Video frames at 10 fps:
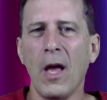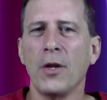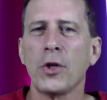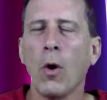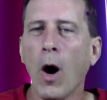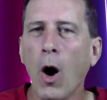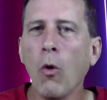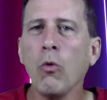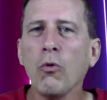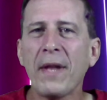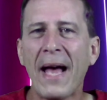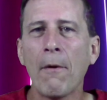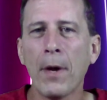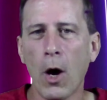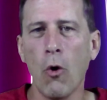So hold
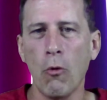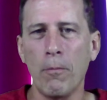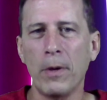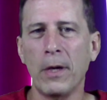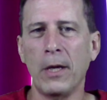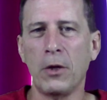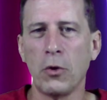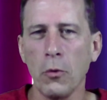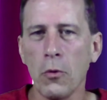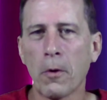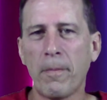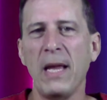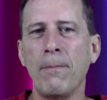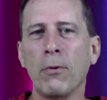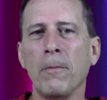out hope to your
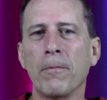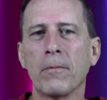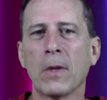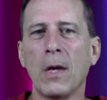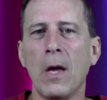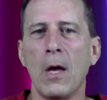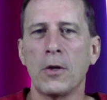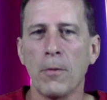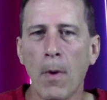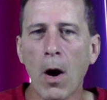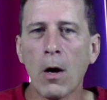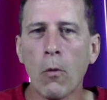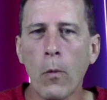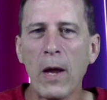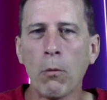people. Tomorrow
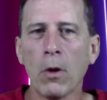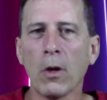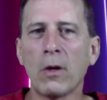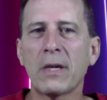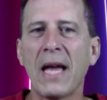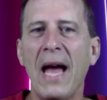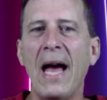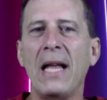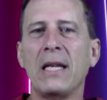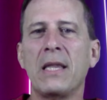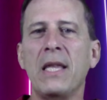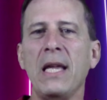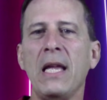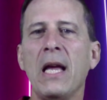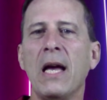we will look at
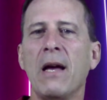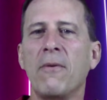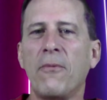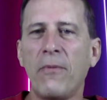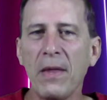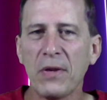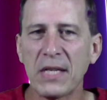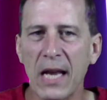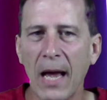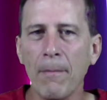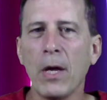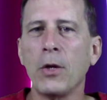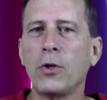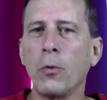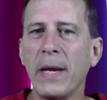the fifth step
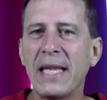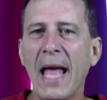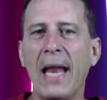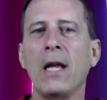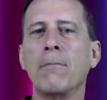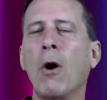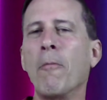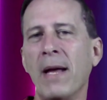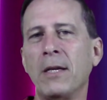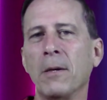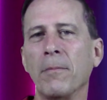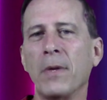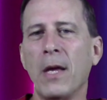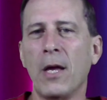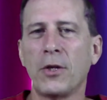to regaining momentum.
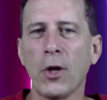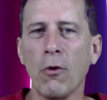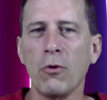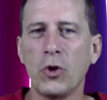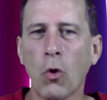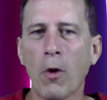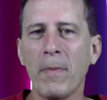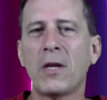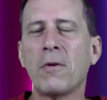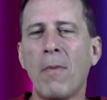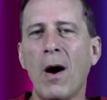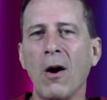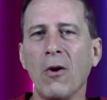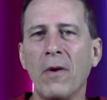So join me tomorrow.